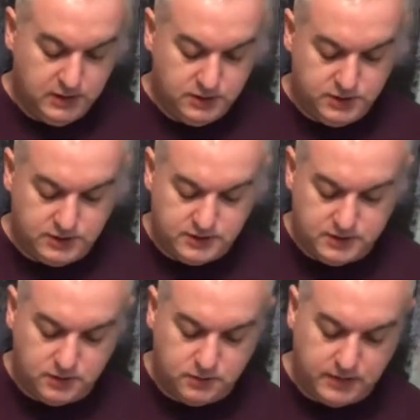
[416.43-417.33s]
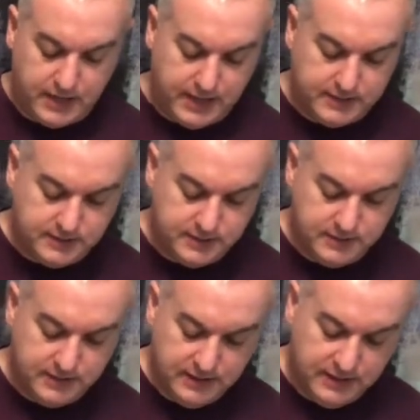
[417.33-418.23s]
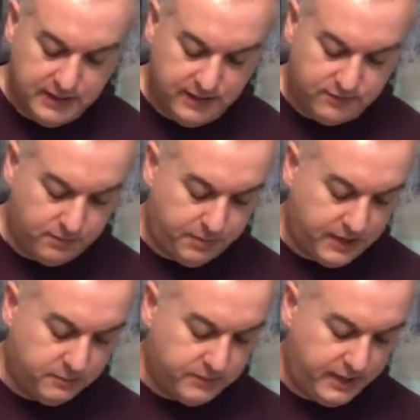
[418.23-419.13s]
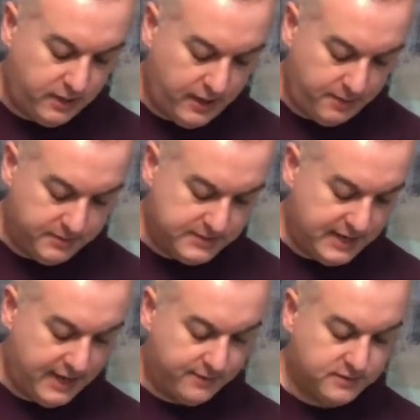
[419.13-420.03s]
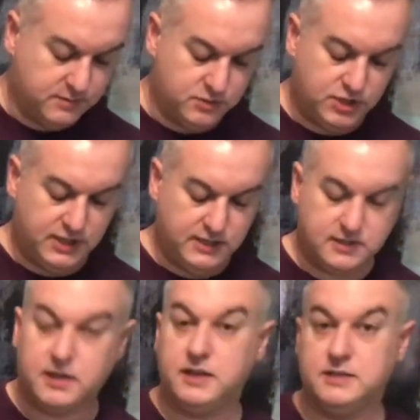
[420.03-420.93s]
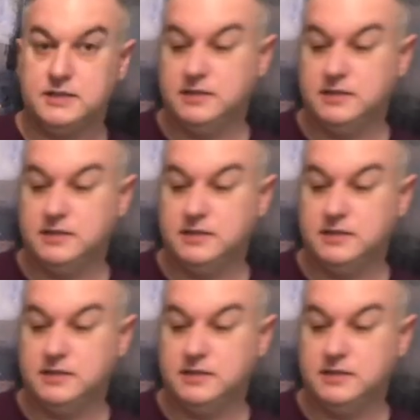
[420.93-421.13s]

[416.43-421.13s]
just so that if the bottom layer happens to have some cheese on it,